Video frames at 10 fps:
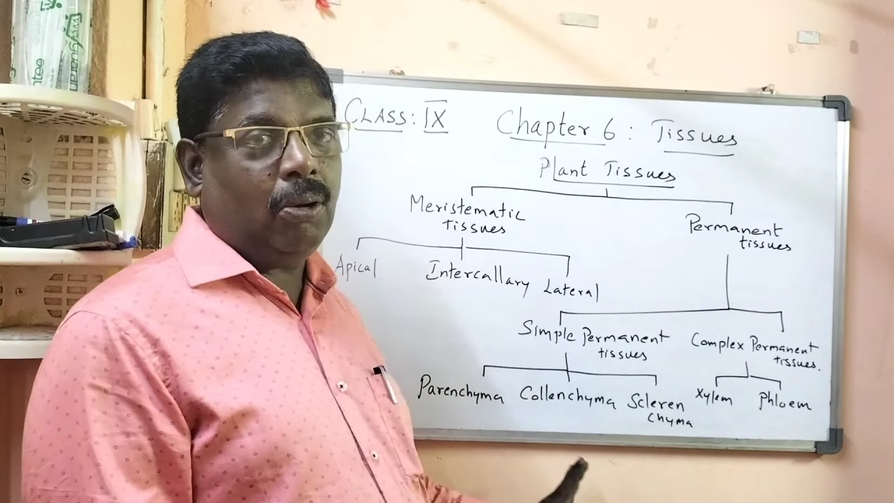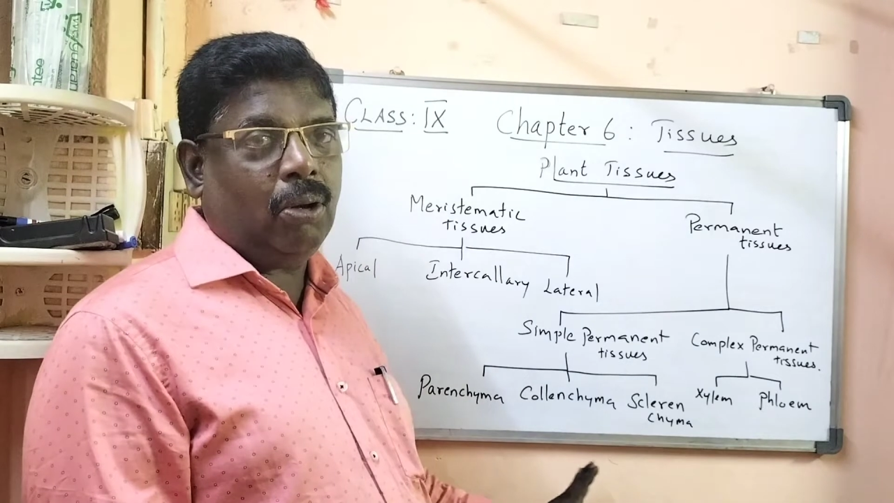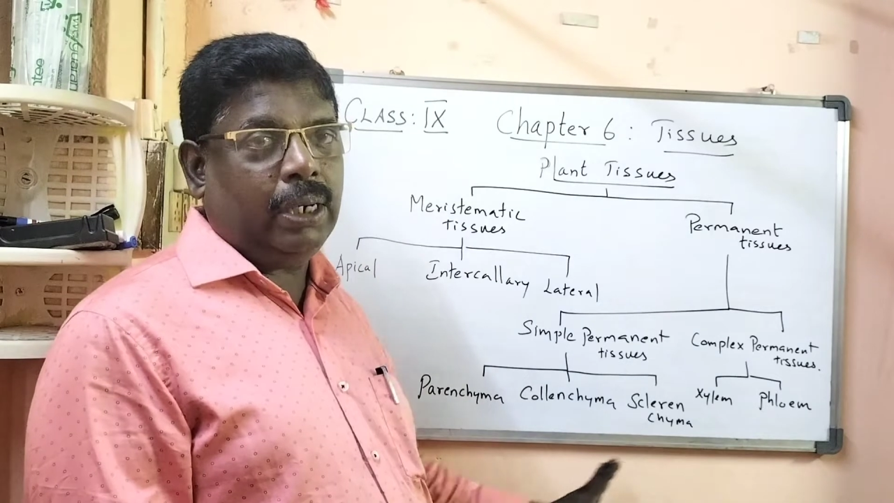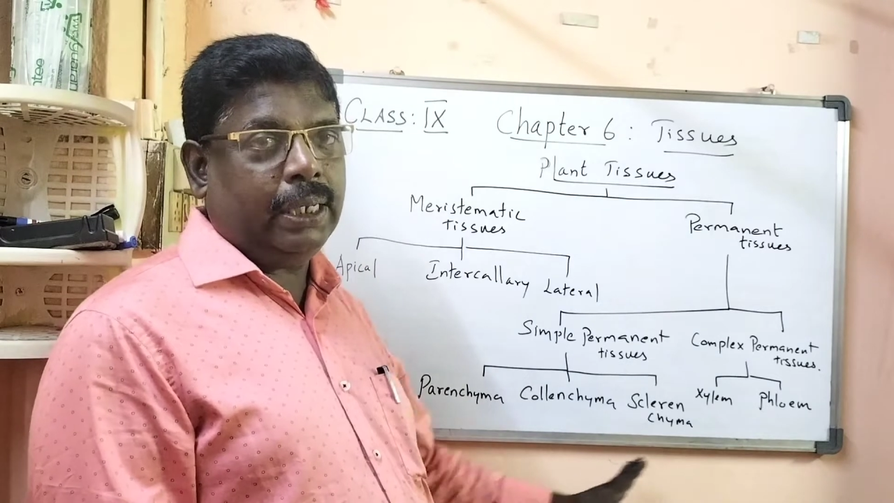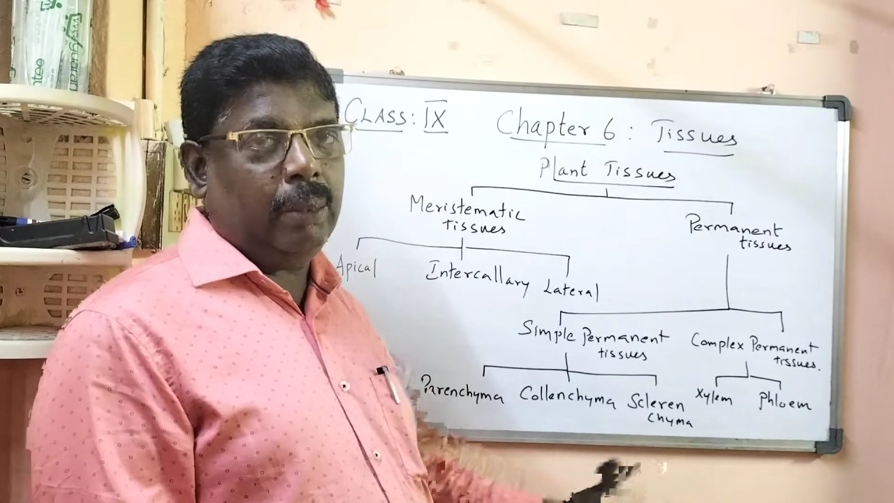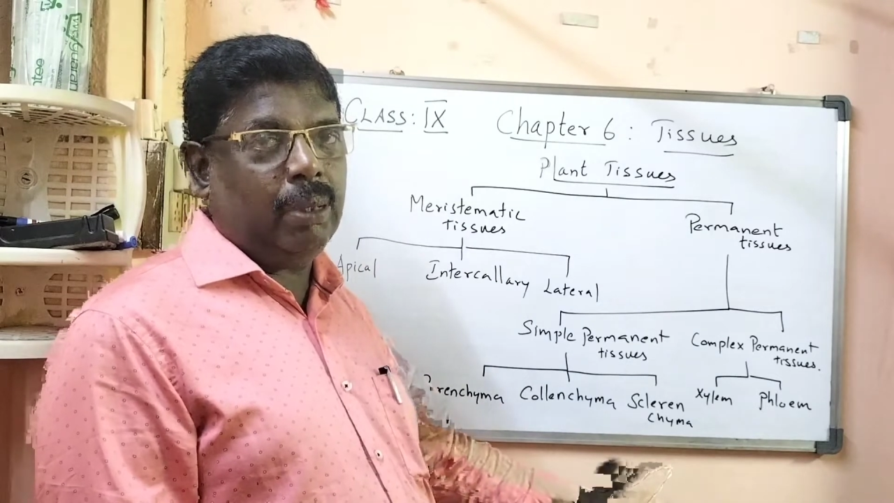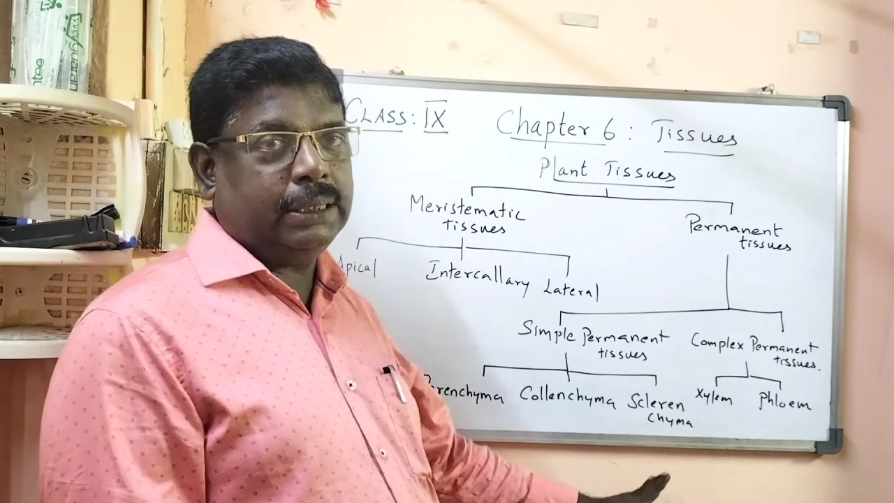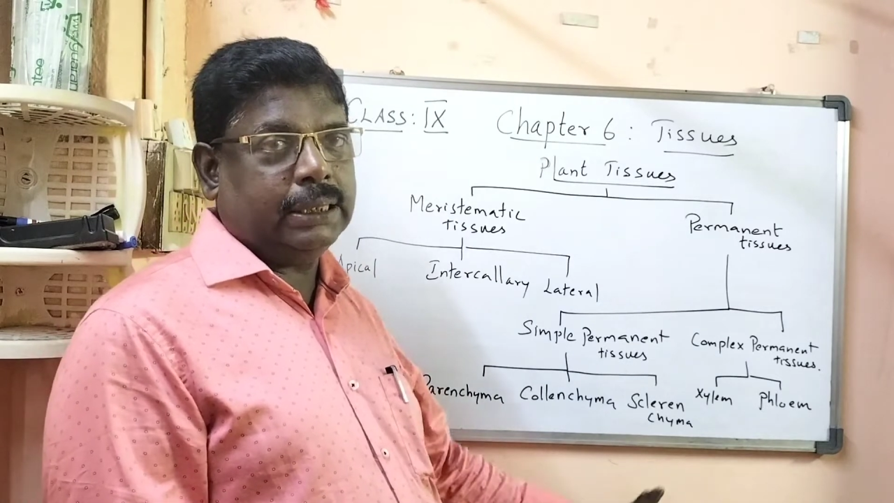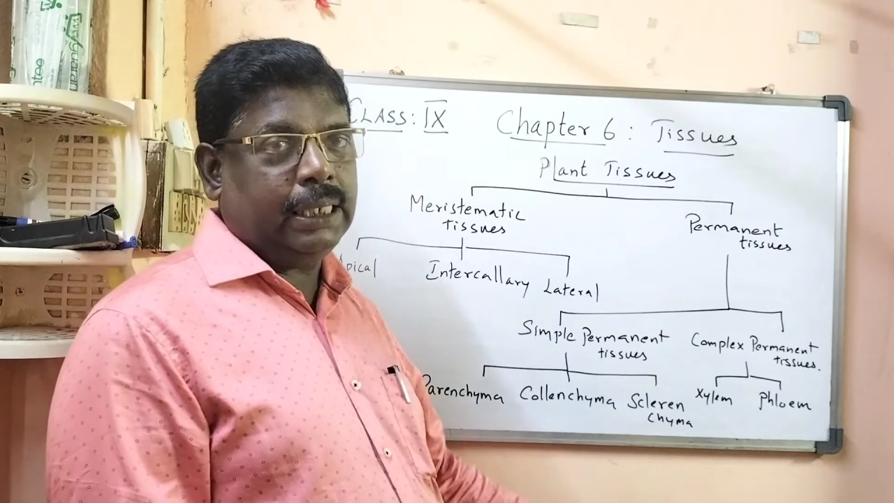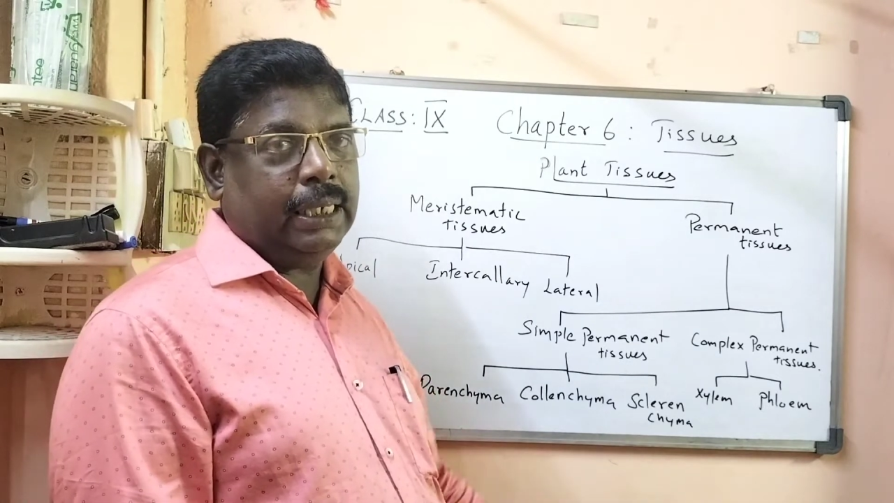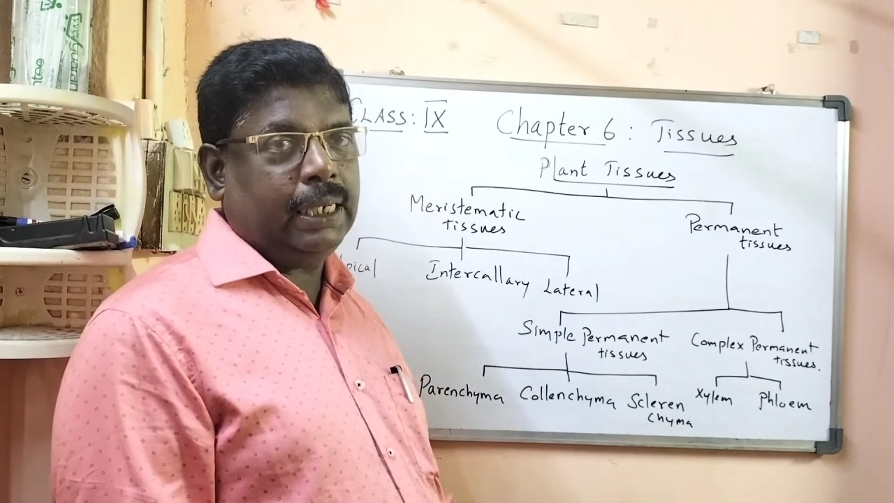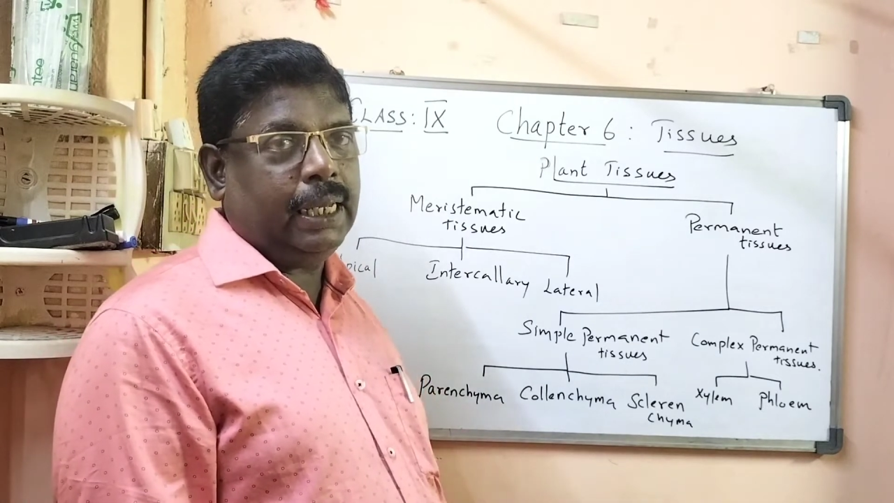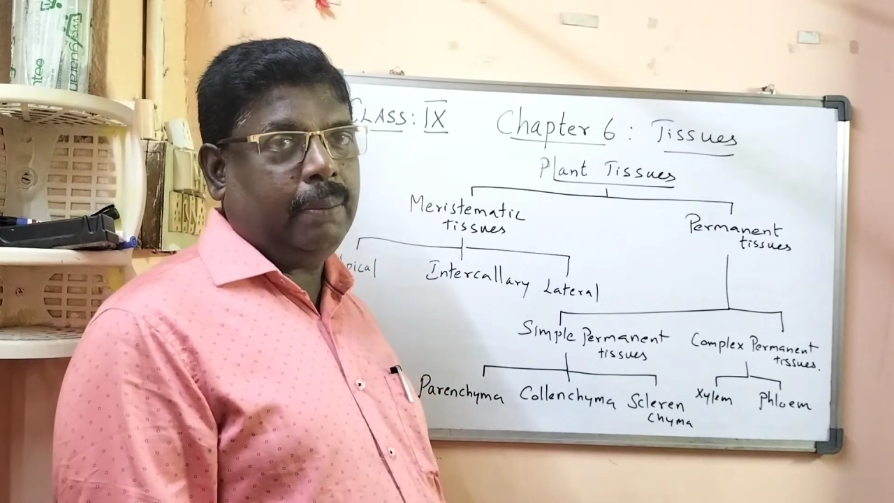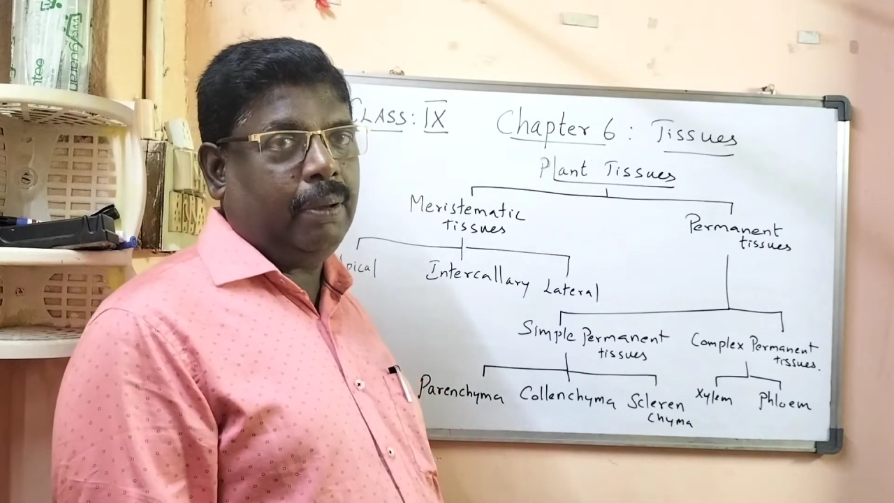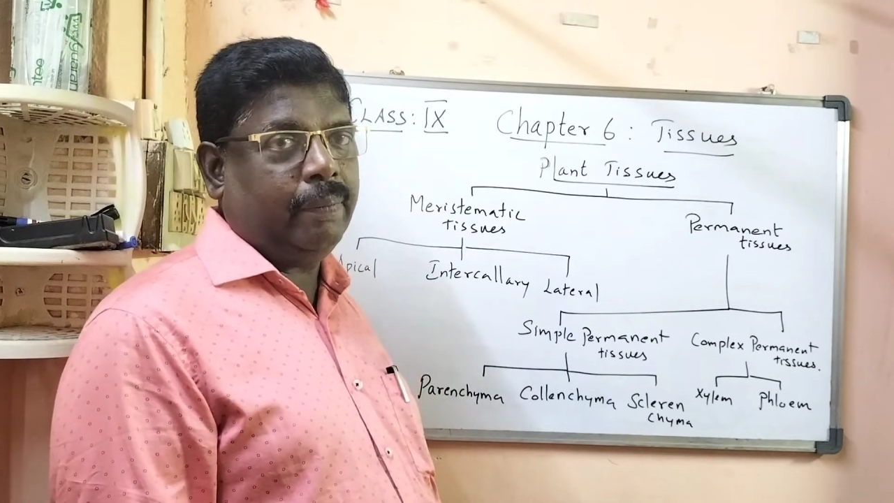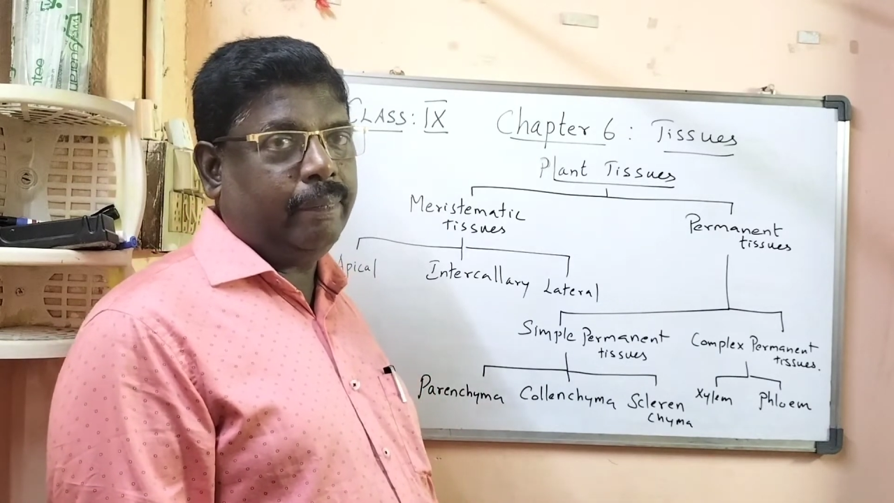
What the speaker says: collenchyma, and sclerenchyma.